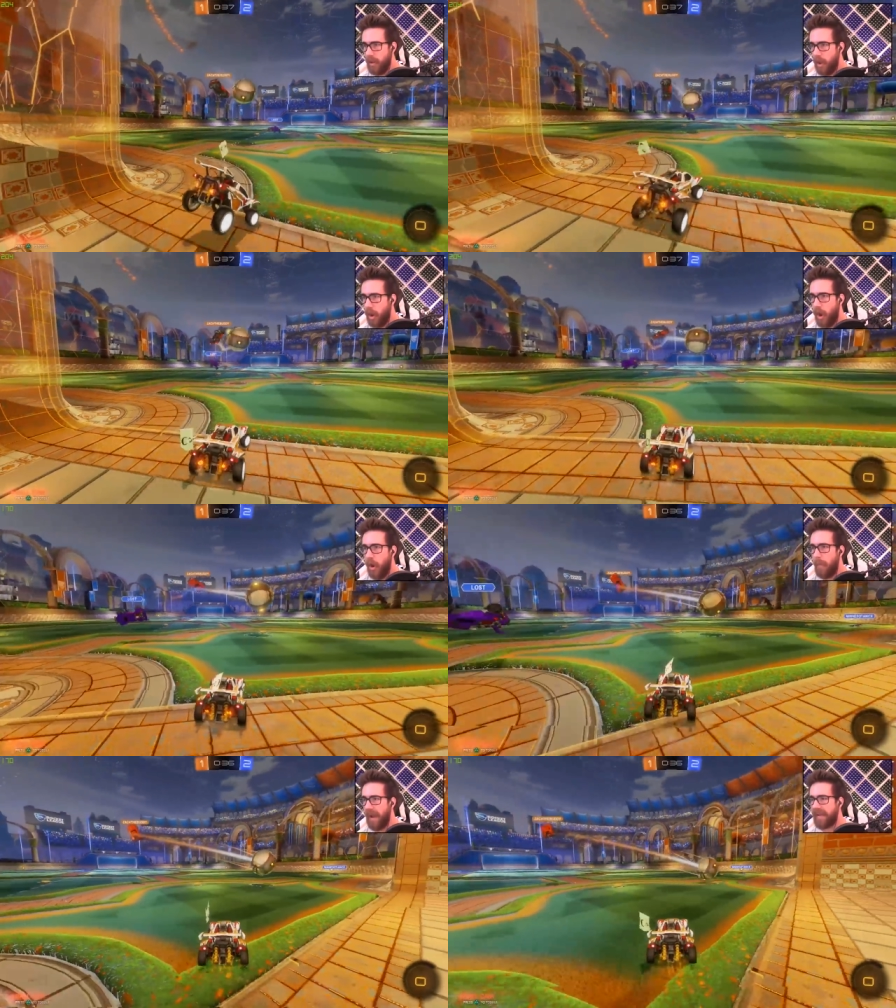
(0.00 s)

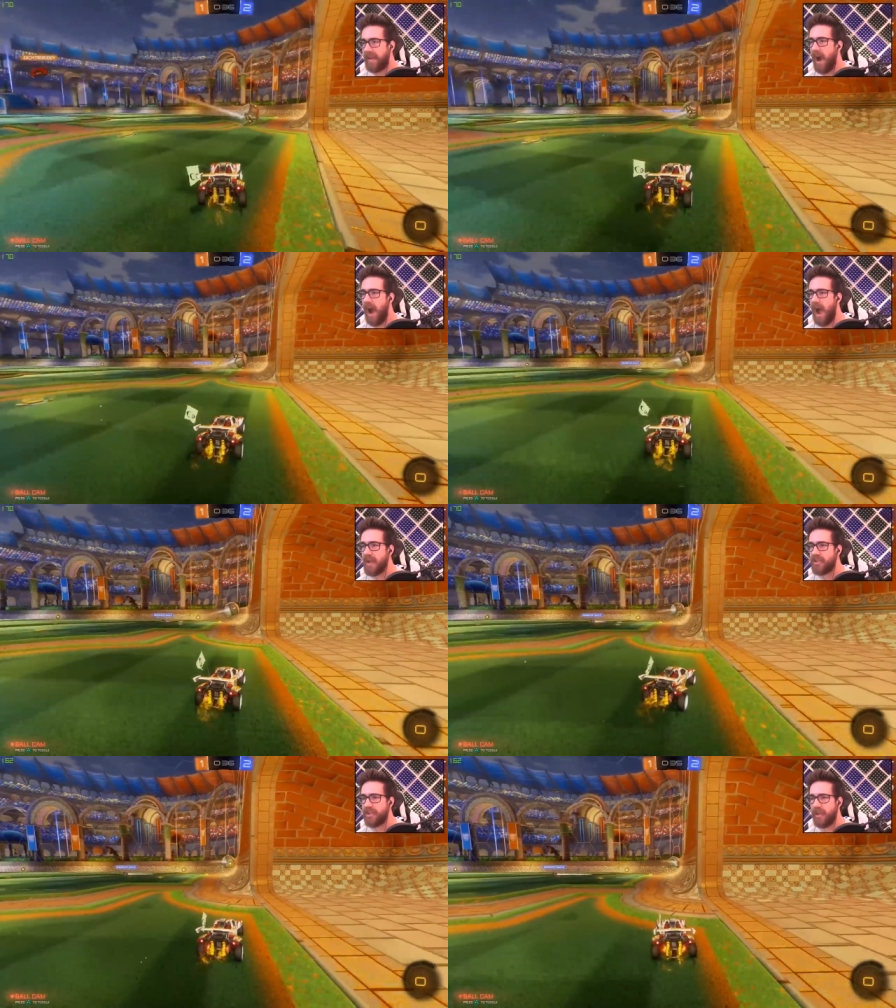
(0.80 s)
Oh my
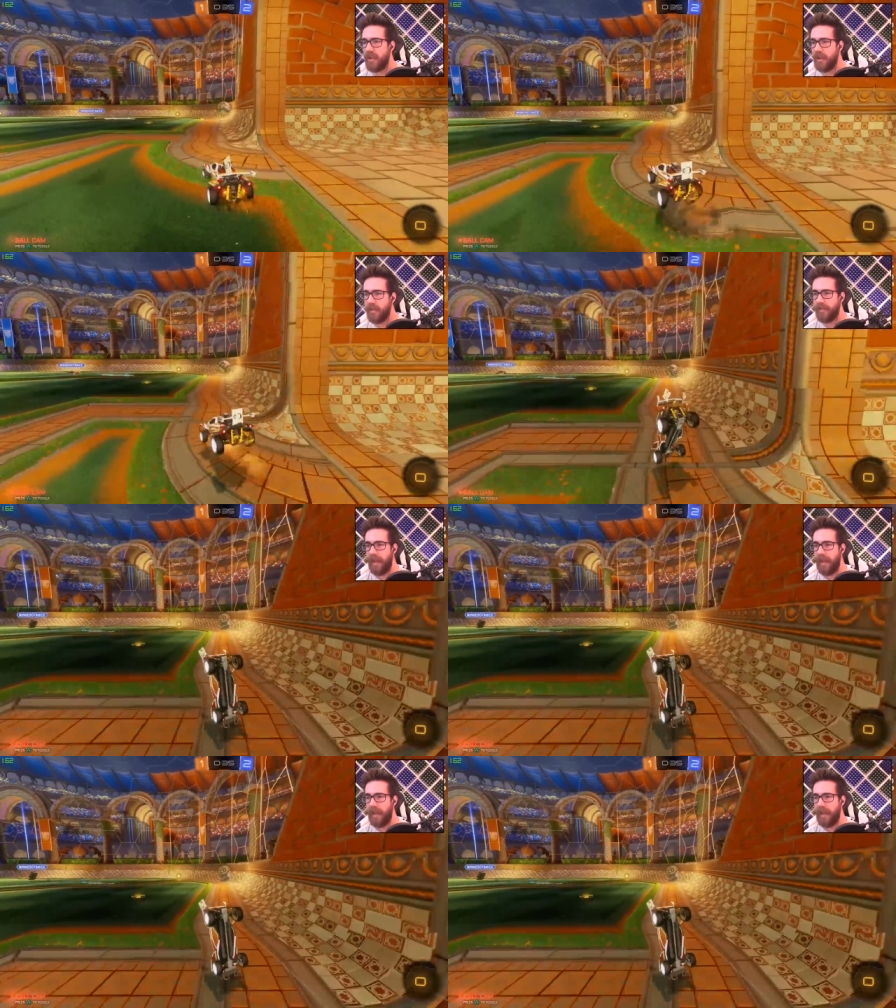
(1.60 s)
gosh. Holy.